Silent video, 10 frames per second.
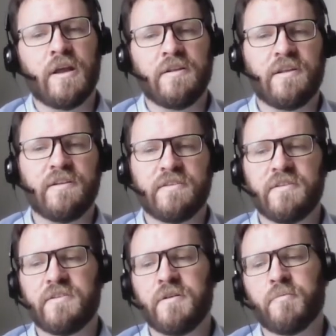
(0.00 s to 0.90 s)
and
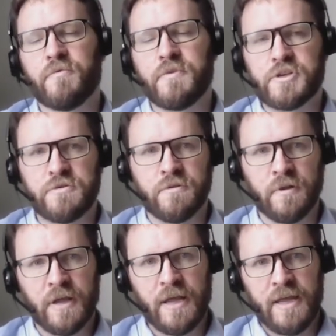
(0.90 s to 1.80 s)
existing
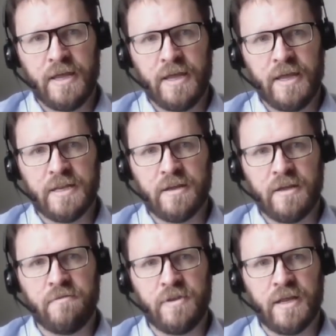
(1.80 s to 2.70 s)
professional
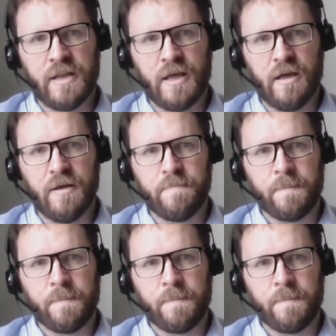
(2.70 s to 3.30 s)
in Vienna.